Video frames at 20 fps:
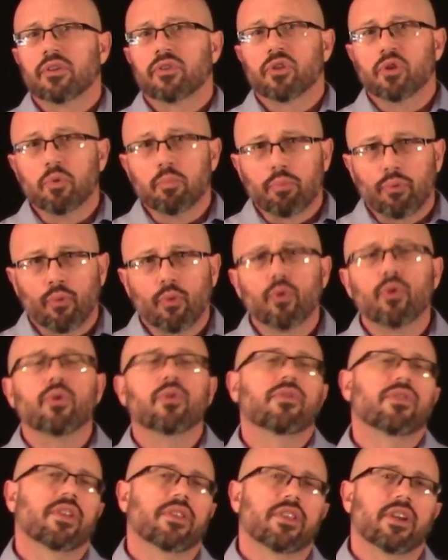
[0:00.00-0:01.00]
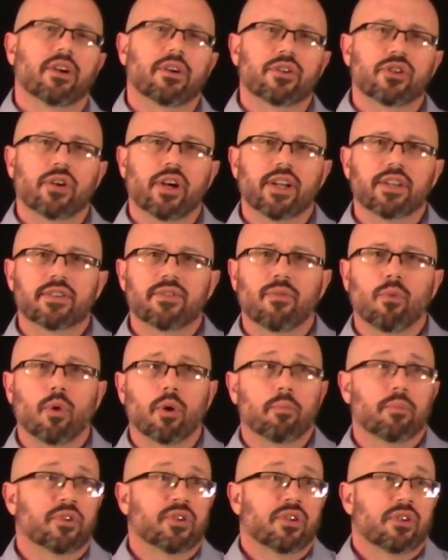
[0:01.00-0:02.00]
to prove that they are
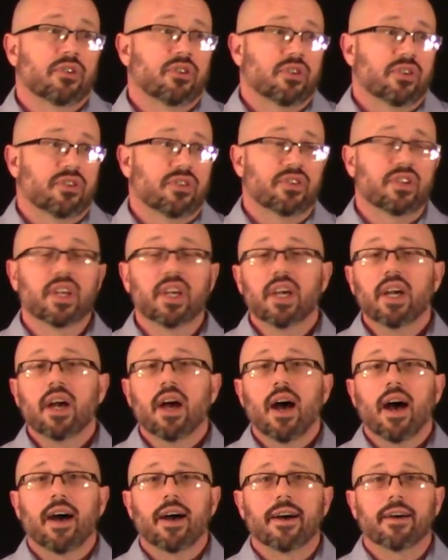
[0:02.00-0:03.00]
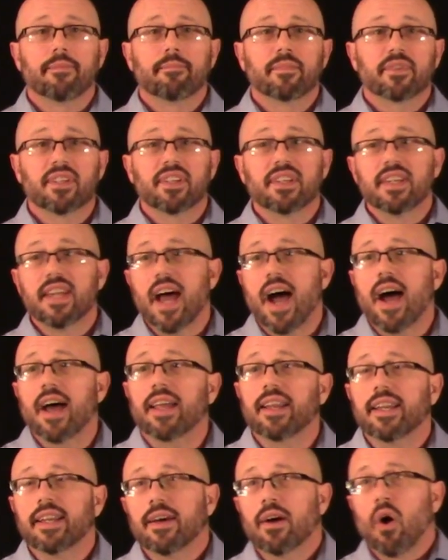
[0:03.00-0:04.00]
transformed, to just to
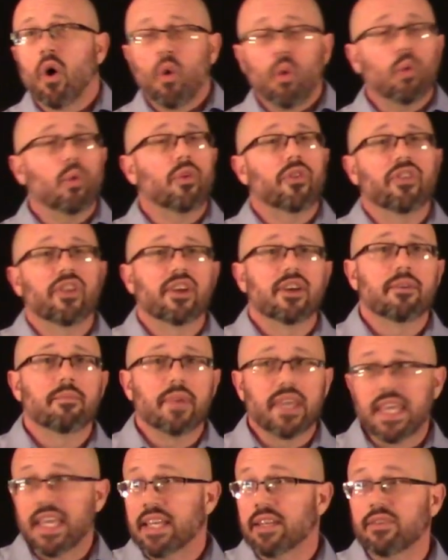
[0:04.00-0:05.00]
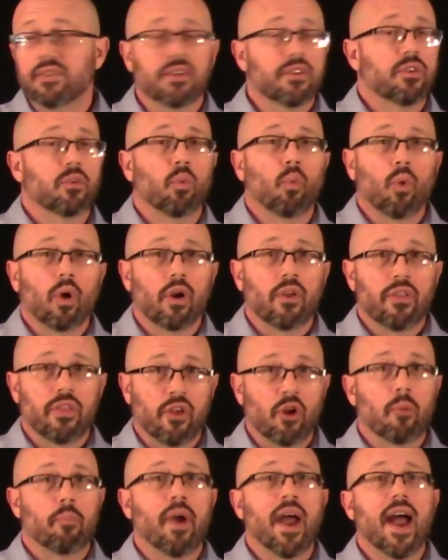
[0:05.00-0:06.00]
not hold them into
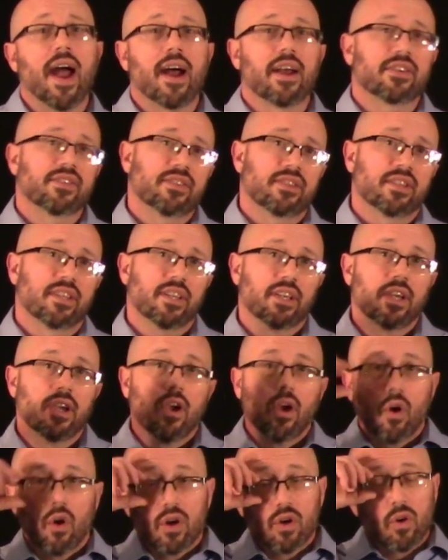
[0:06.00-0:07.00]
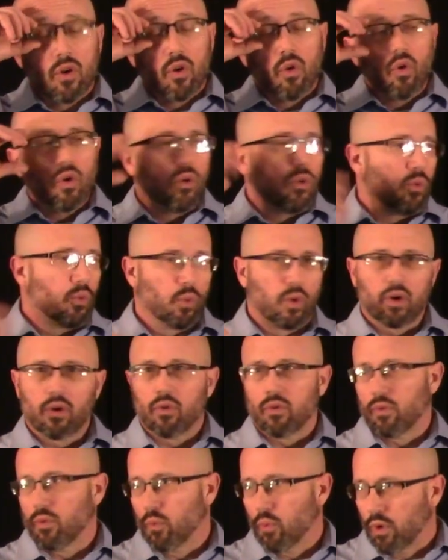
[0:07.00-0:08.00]
their past.
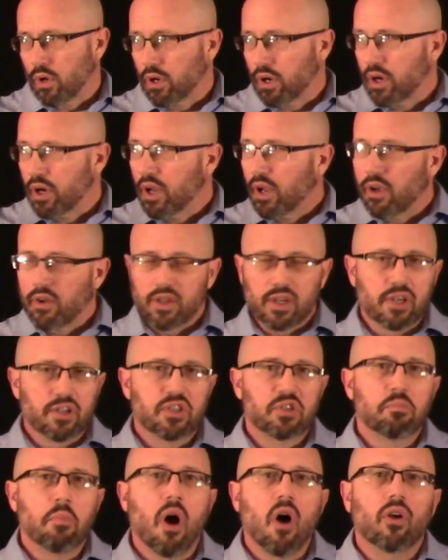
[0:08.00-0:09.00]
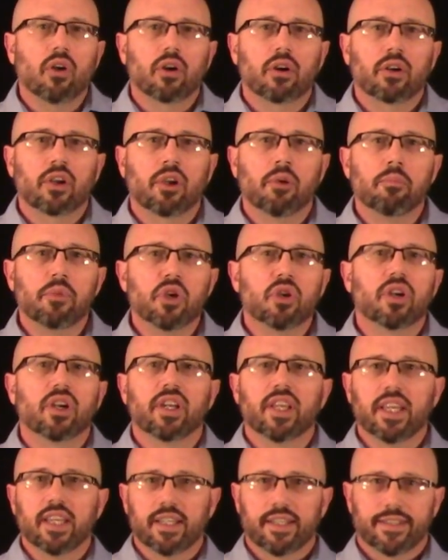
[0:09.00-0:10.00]
We're in a smaller
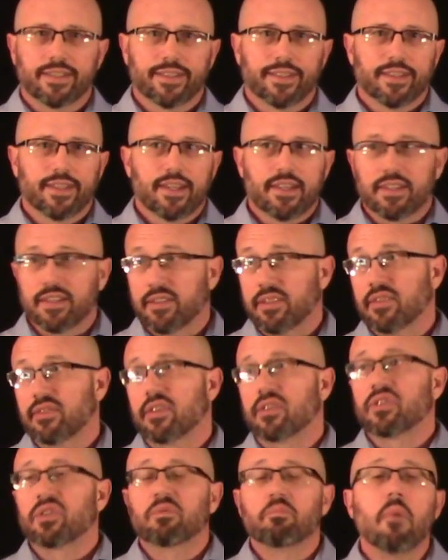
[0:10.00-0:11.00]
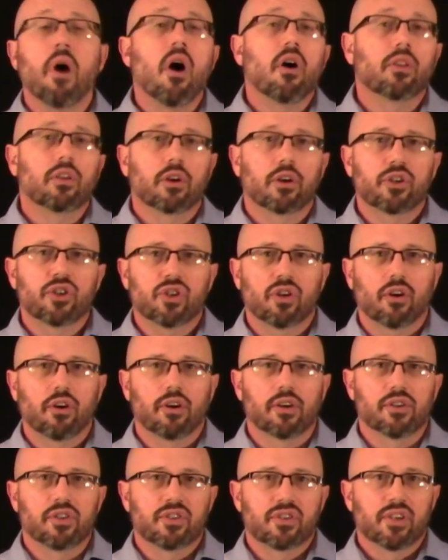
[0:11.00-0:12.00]
community. This is a smaller
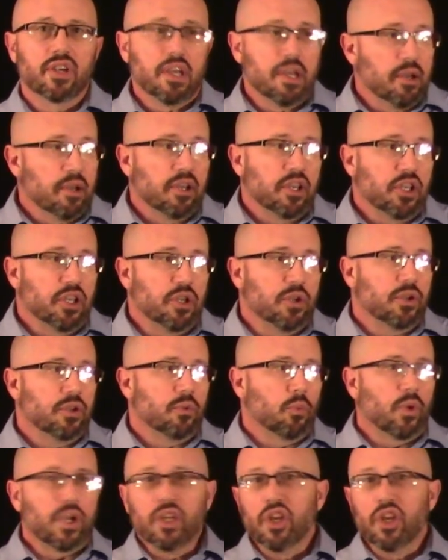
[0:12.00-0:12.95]
church. We